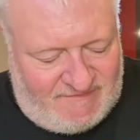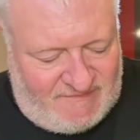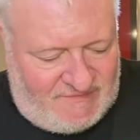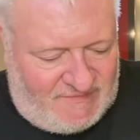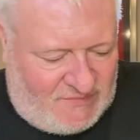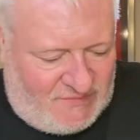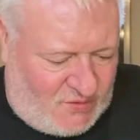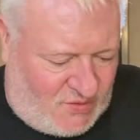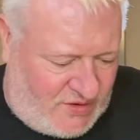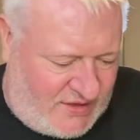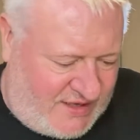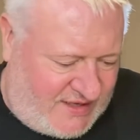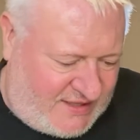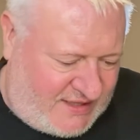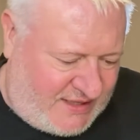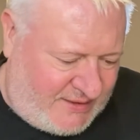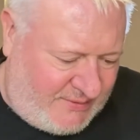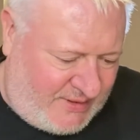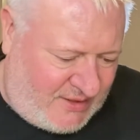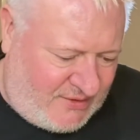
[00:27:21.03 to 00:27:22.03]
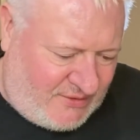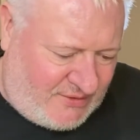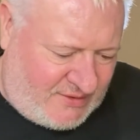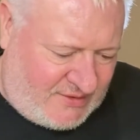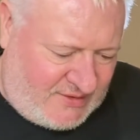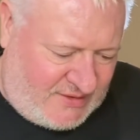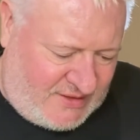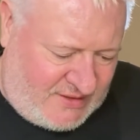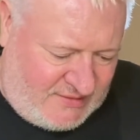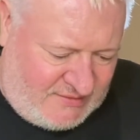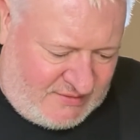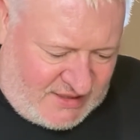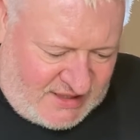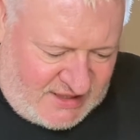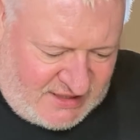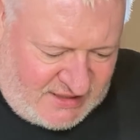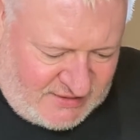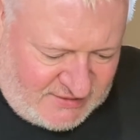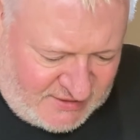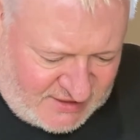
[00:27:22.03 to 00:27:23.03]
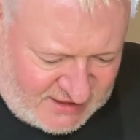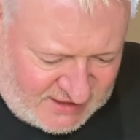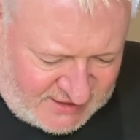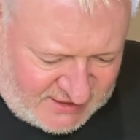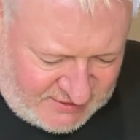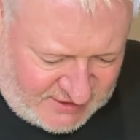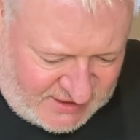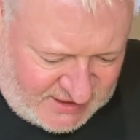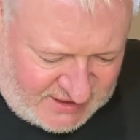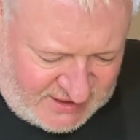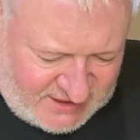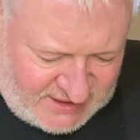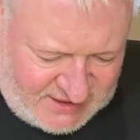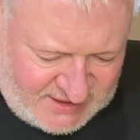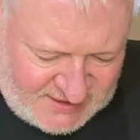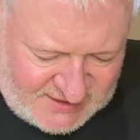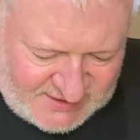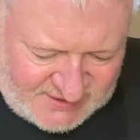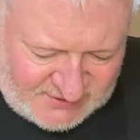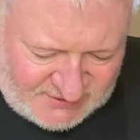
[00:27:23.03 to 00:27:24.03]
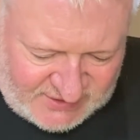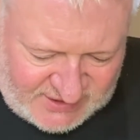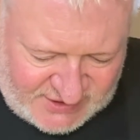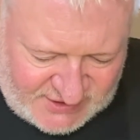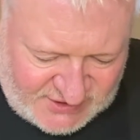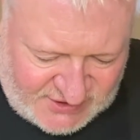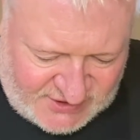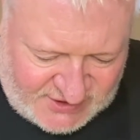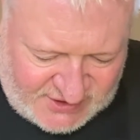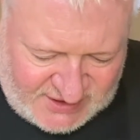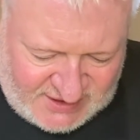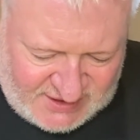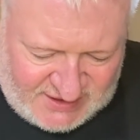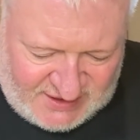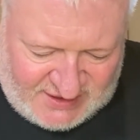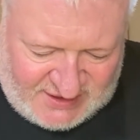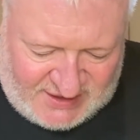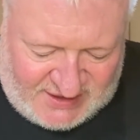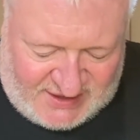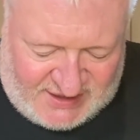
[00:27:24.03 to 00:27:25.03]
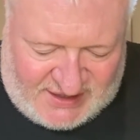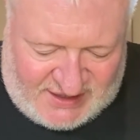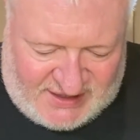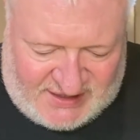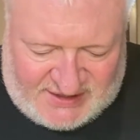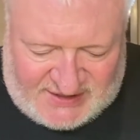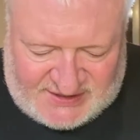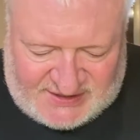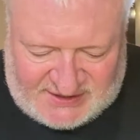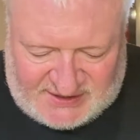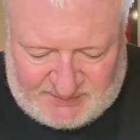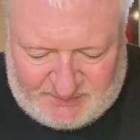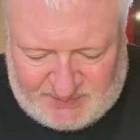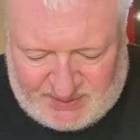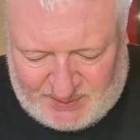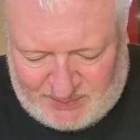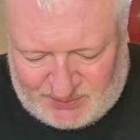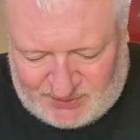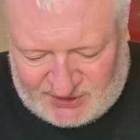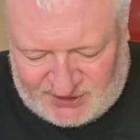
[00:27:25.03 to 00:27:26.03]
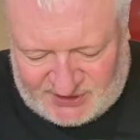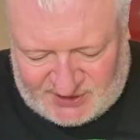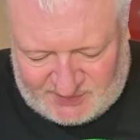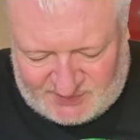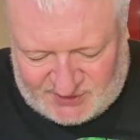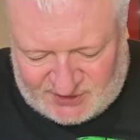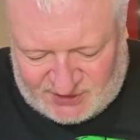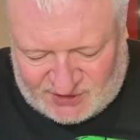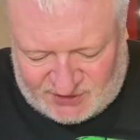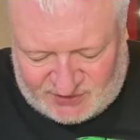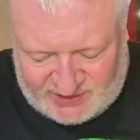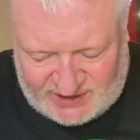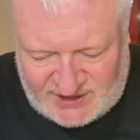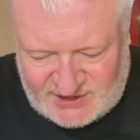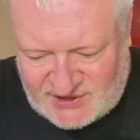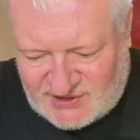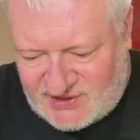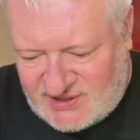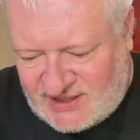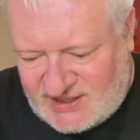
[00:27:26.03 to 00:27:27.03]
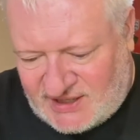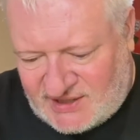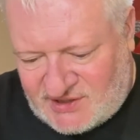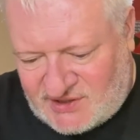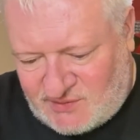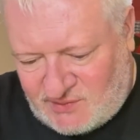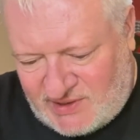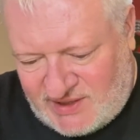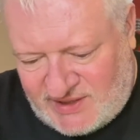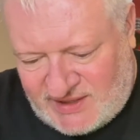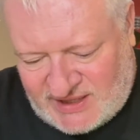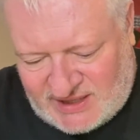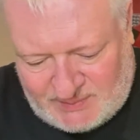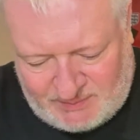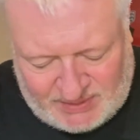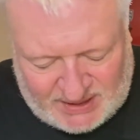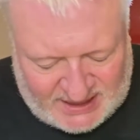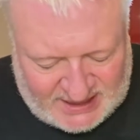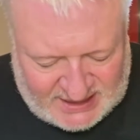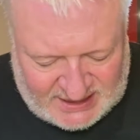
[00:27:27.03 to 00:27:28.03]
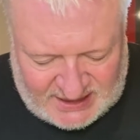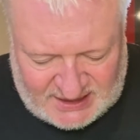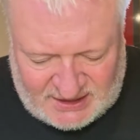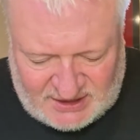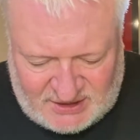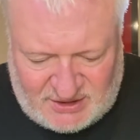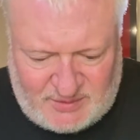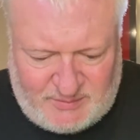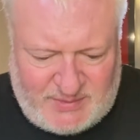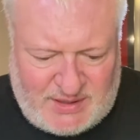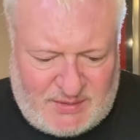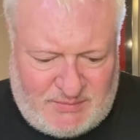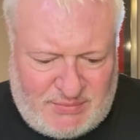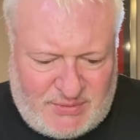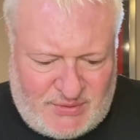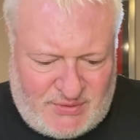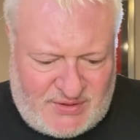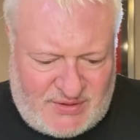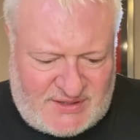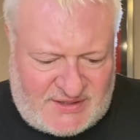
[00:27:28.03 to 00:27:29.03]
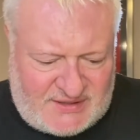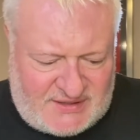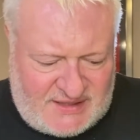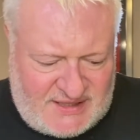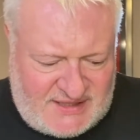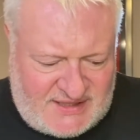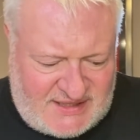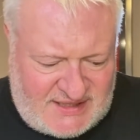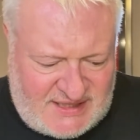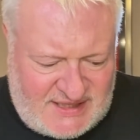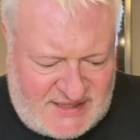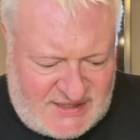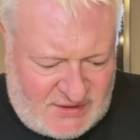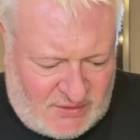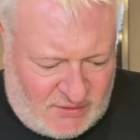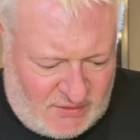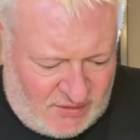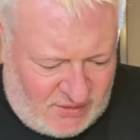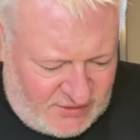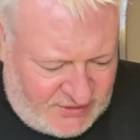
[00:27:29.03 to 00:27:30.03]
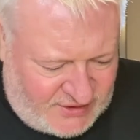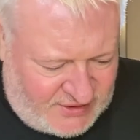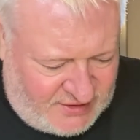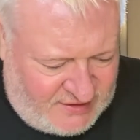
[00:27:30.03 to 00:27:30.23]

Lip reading: What is going on? Okay. It's strange. Some people do some strange things when they pack comic books. This is odd.